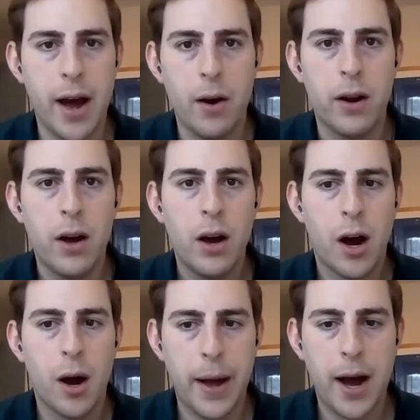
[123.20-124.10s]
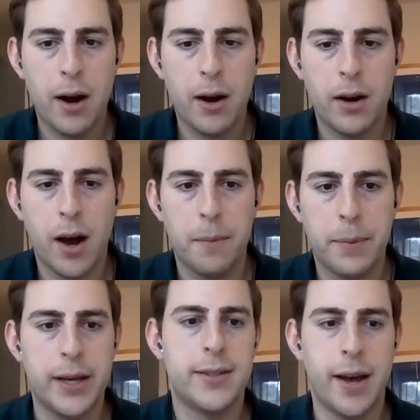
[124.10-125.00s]
out about
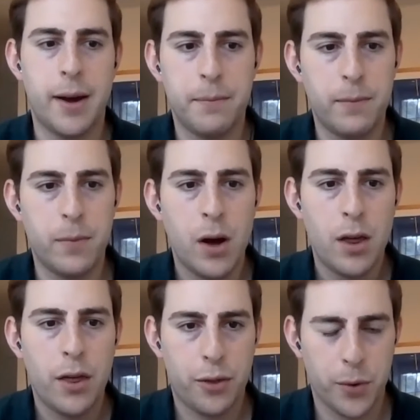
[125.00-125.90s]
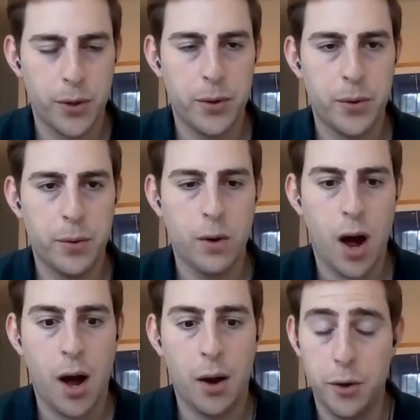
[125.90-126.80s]
PSM through,
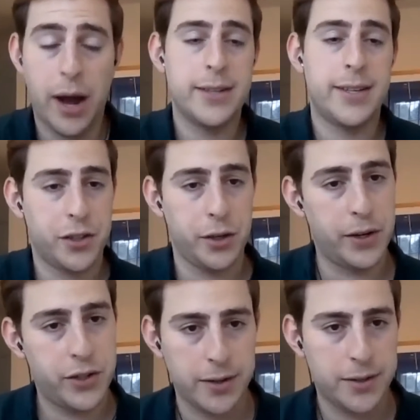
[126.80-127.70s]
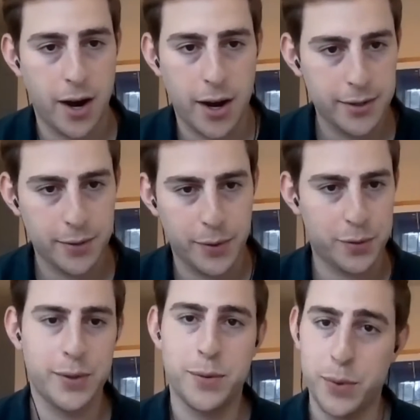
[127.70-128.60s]
you guys actually reached out to us,
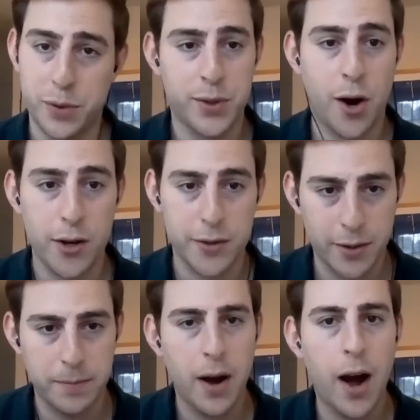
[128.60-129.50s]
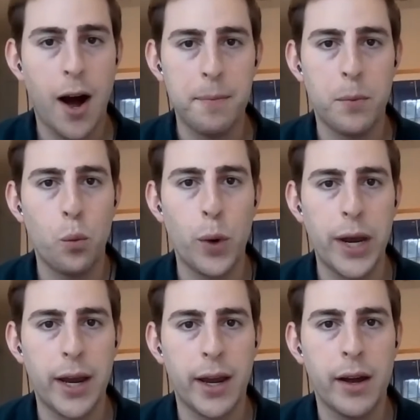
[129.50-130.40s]
which was awesome.
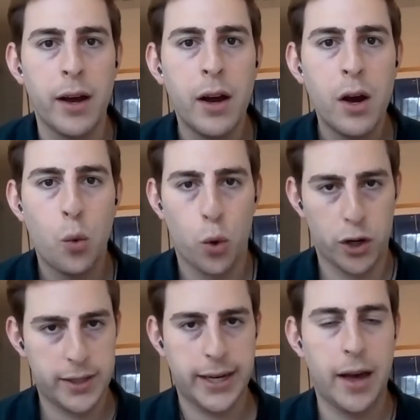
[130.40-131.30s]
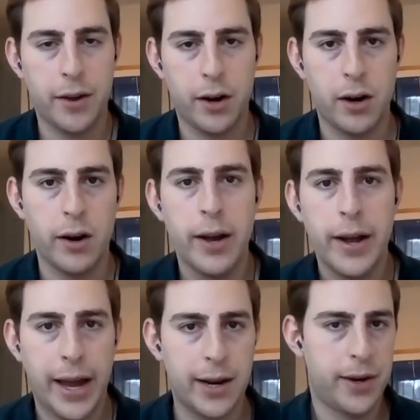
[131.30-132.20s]
We work together
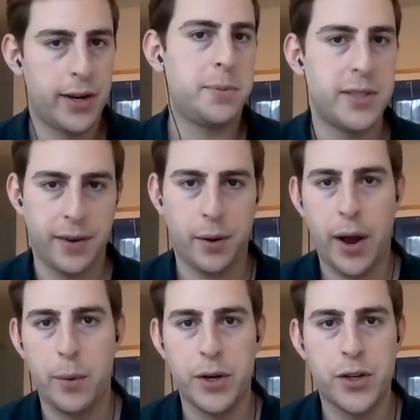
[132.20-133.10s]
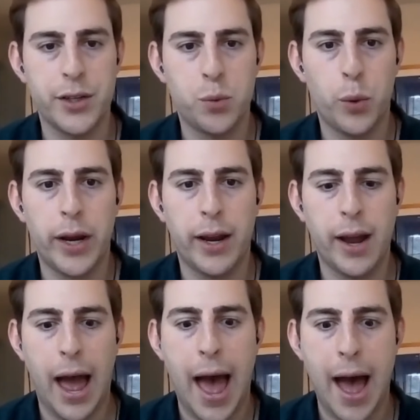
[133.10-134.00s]
in a very specific way, which is
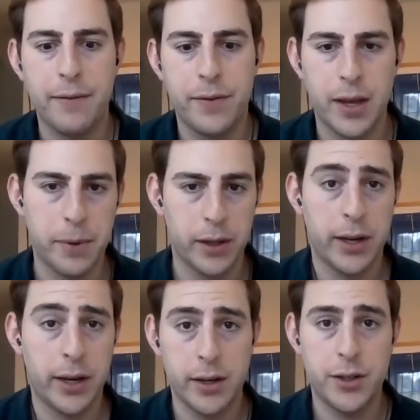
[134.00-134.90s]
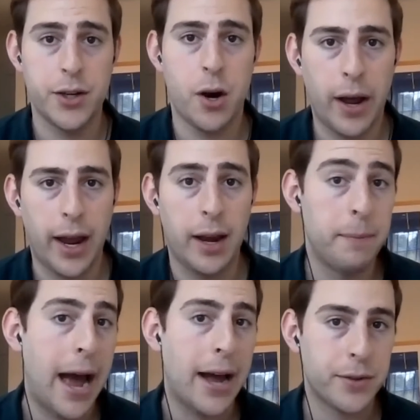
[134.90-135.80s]
we have the ability to
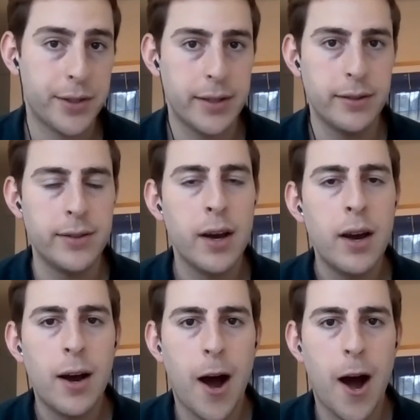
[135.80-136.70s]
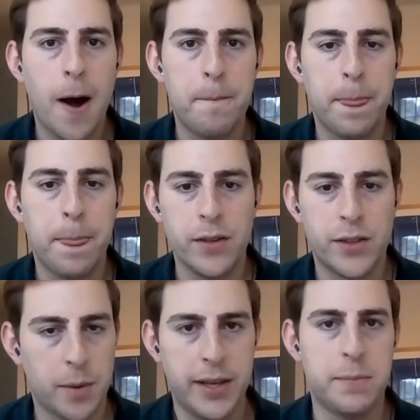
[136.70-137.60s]
donate mattresses.
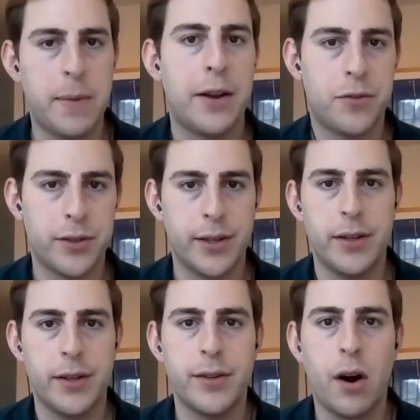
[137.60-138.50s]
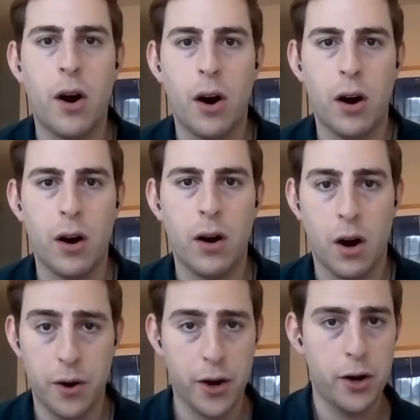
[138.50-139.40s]
Some of these mattresses
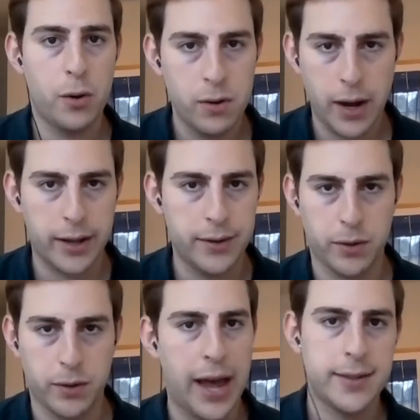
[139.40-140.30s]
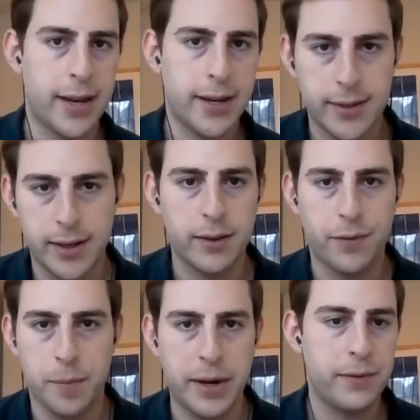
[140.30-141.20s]
are new and sort of excess
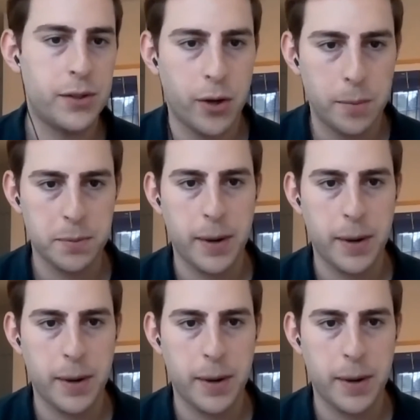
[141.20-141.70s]
in, from an inventory